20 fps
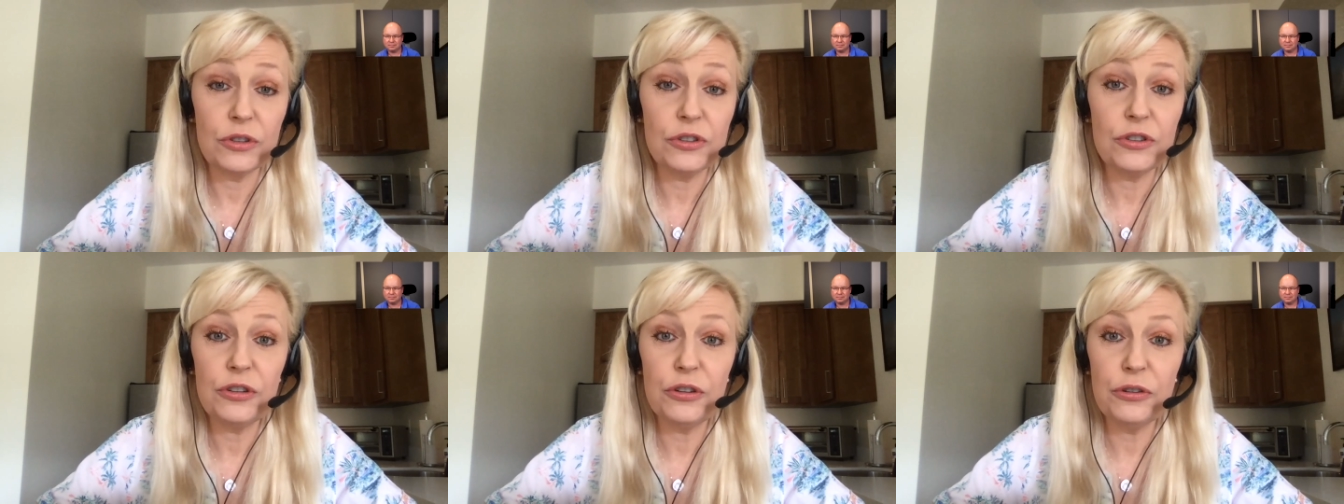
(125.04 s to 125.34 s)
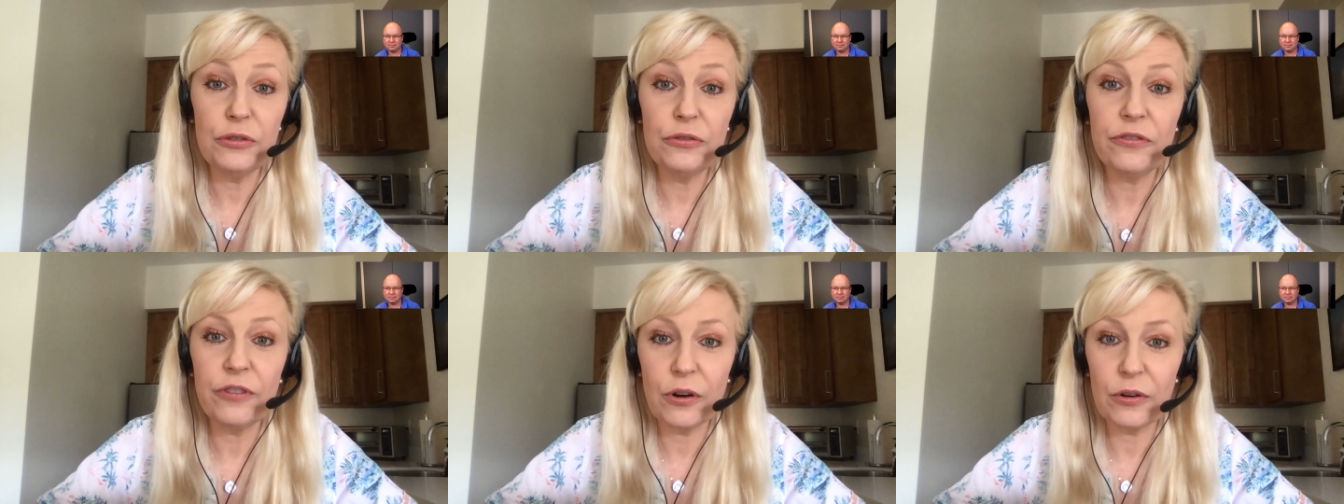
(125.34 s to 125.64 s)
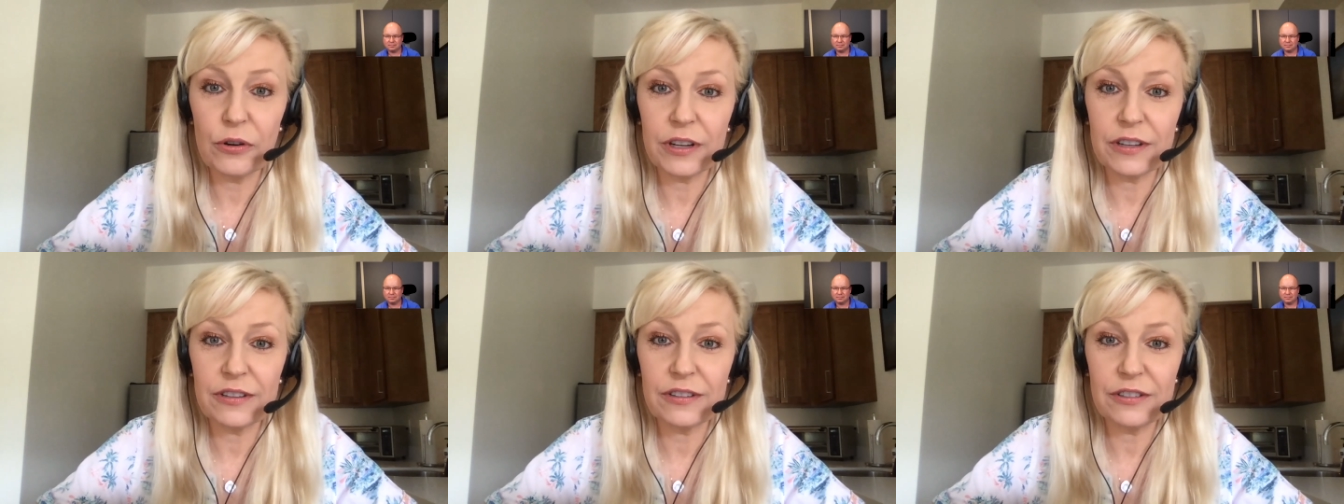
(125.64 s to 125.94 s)
was too
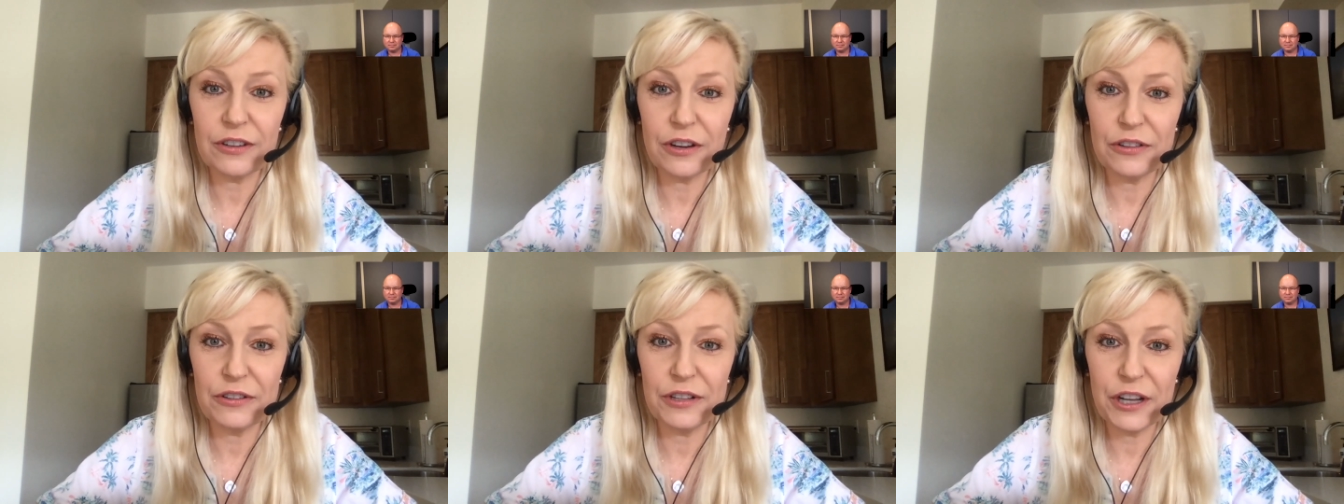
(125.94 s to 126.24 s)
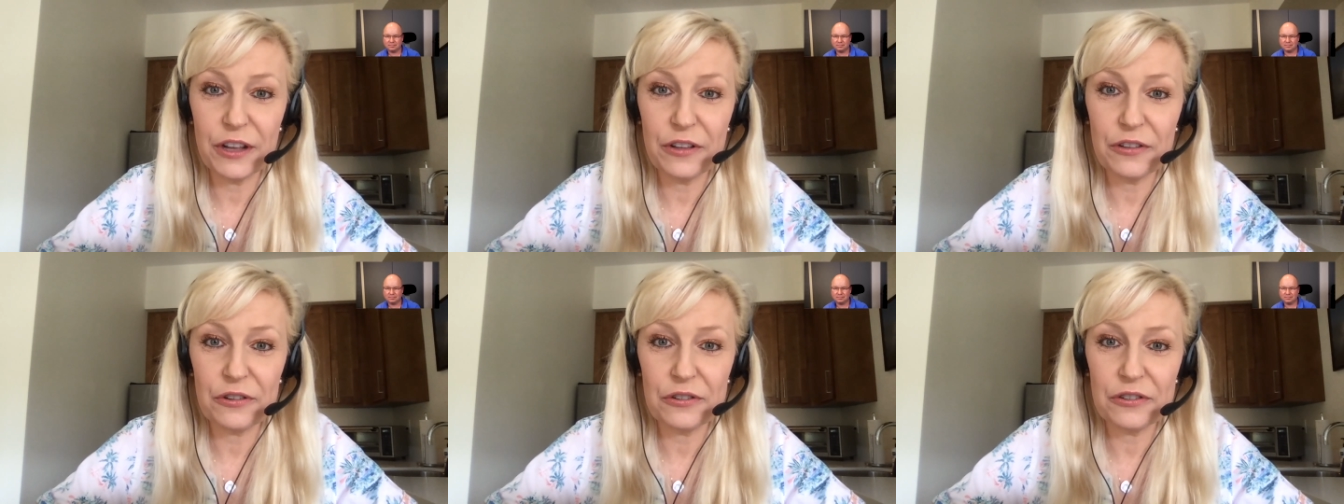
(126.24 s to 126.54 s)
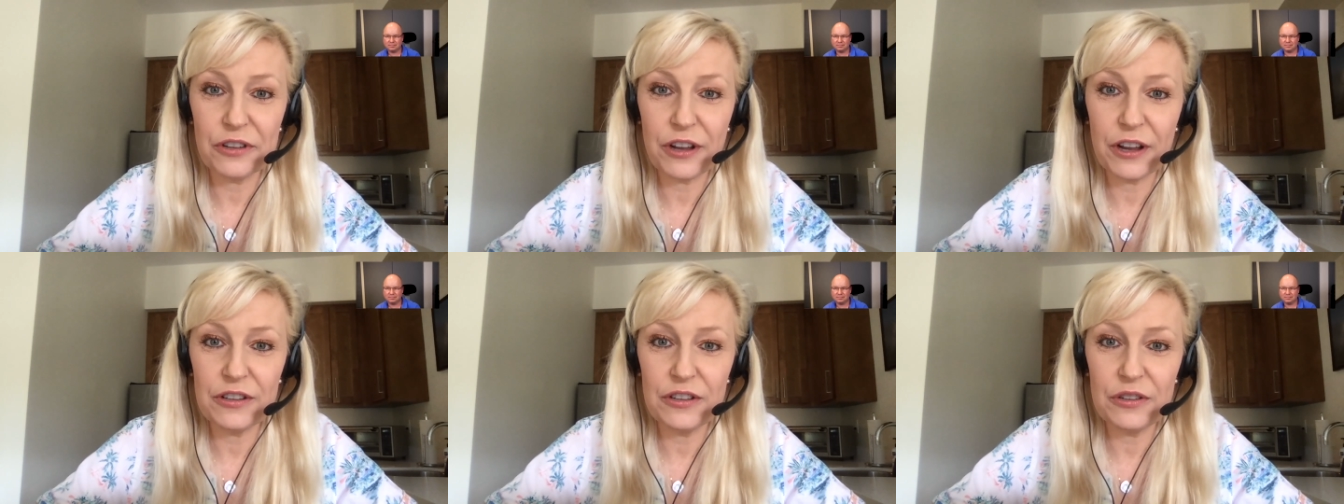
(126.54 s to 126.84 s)
focused on the
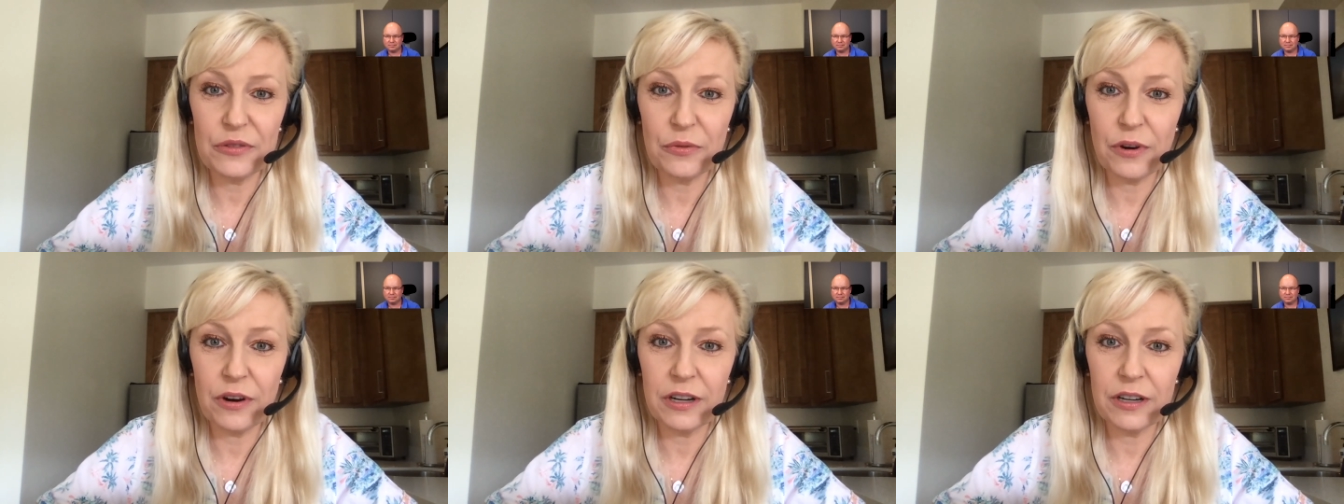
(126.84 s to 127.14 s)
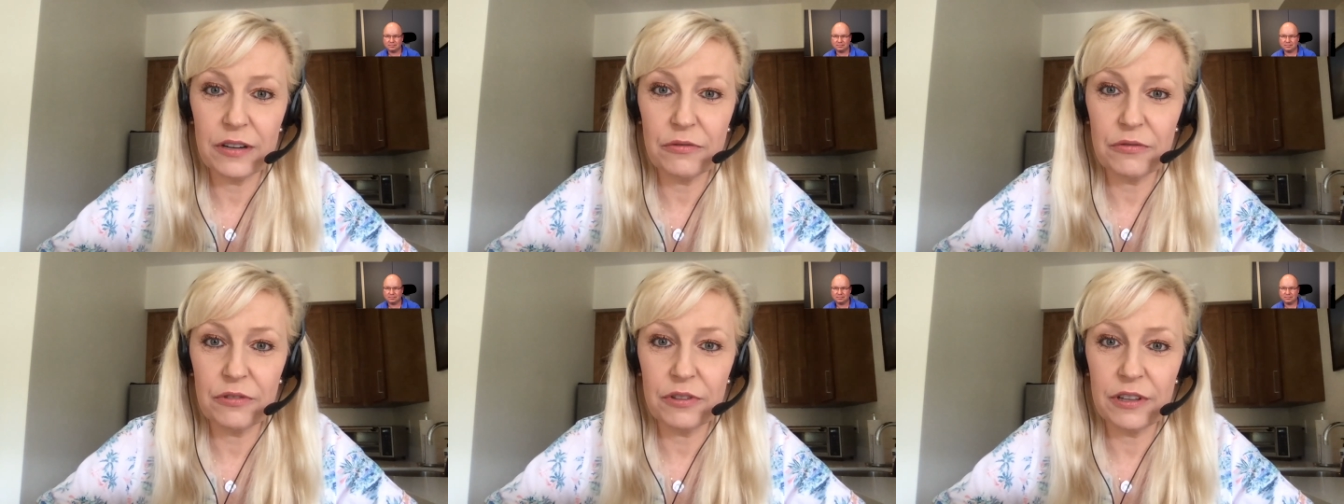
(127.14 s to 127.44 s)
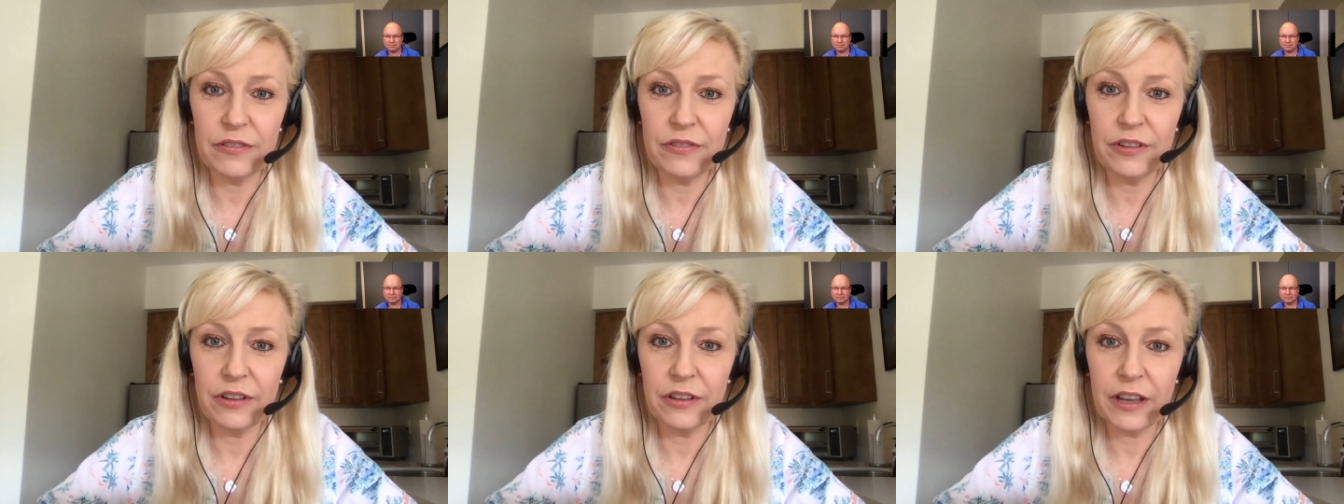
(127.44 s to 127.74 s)
other side to where I didn't
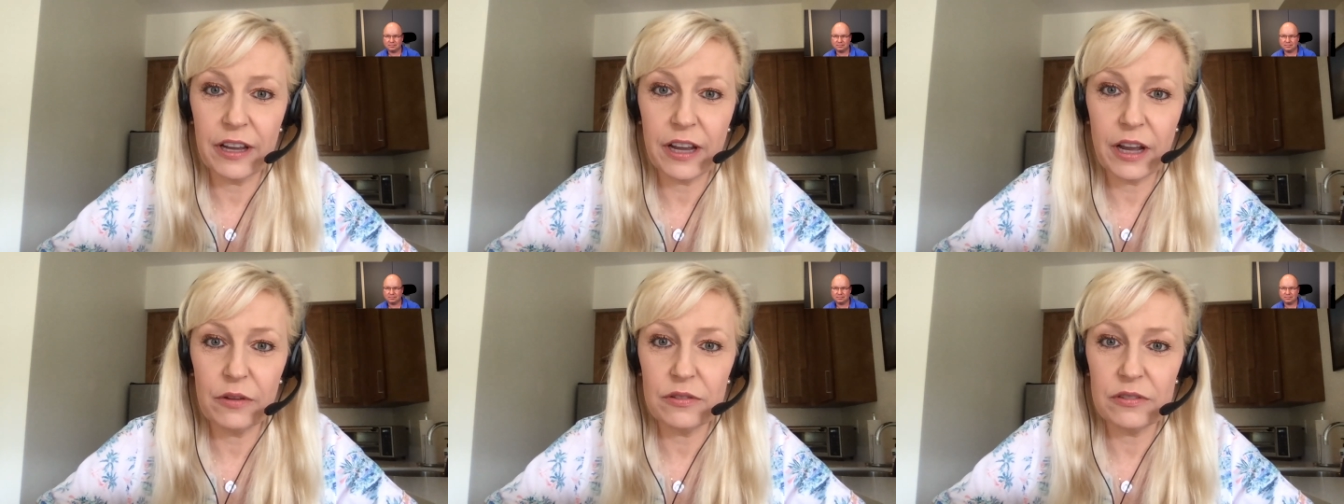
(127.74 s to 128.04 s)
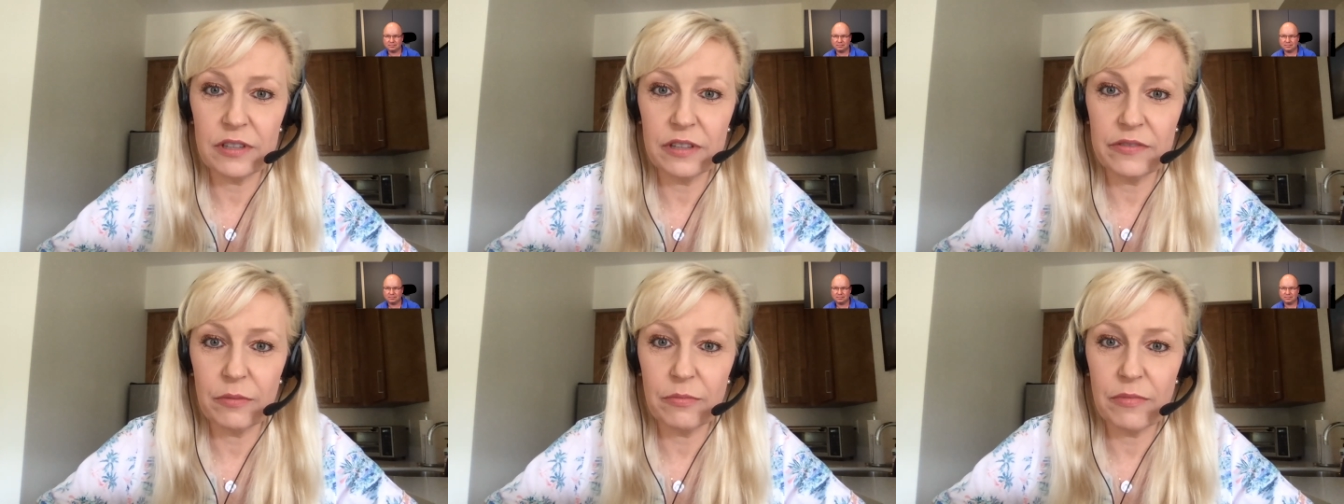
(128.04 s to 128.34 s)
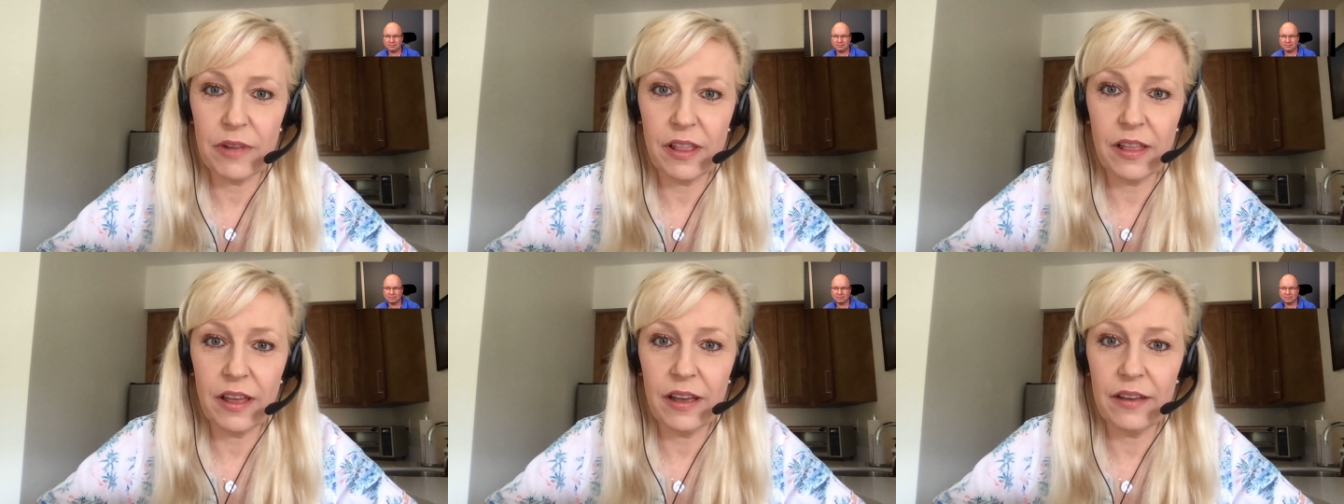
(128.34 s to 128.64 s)
really feel like I was
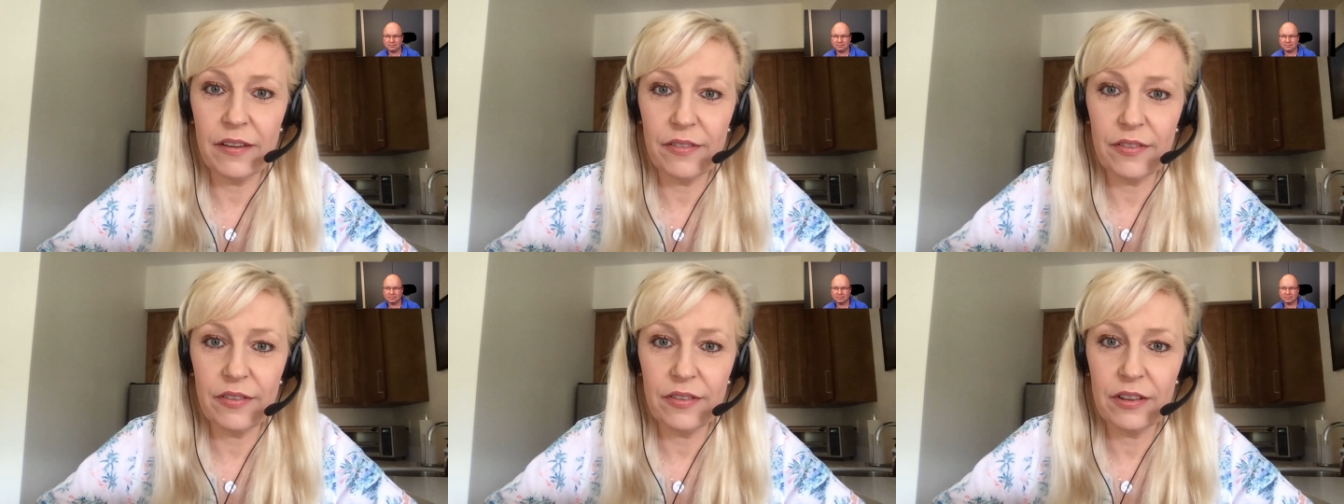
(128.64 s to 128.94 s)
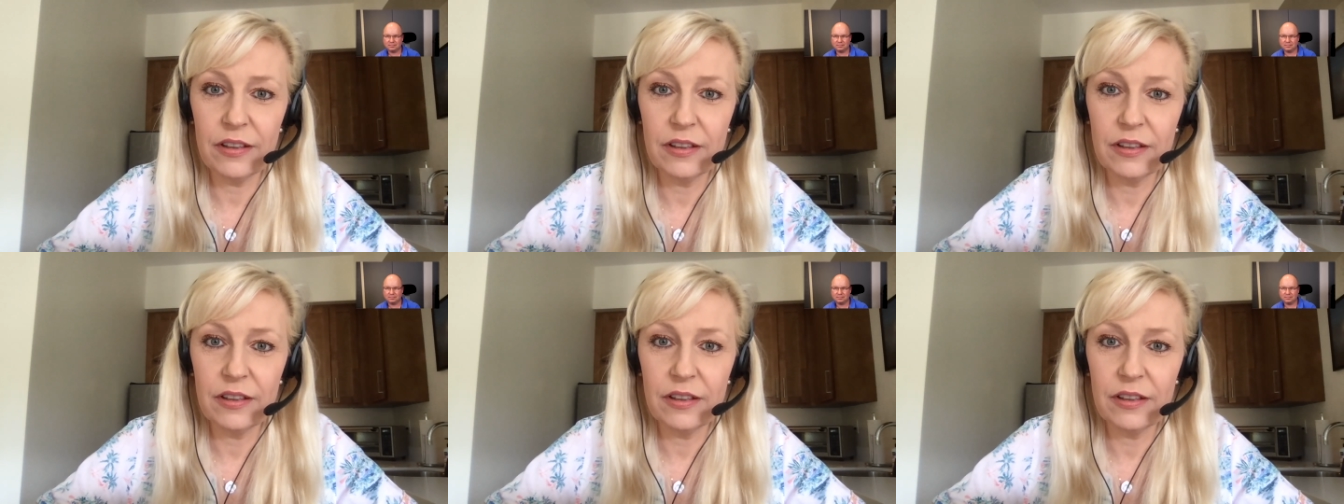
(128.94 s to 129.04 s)
living my life.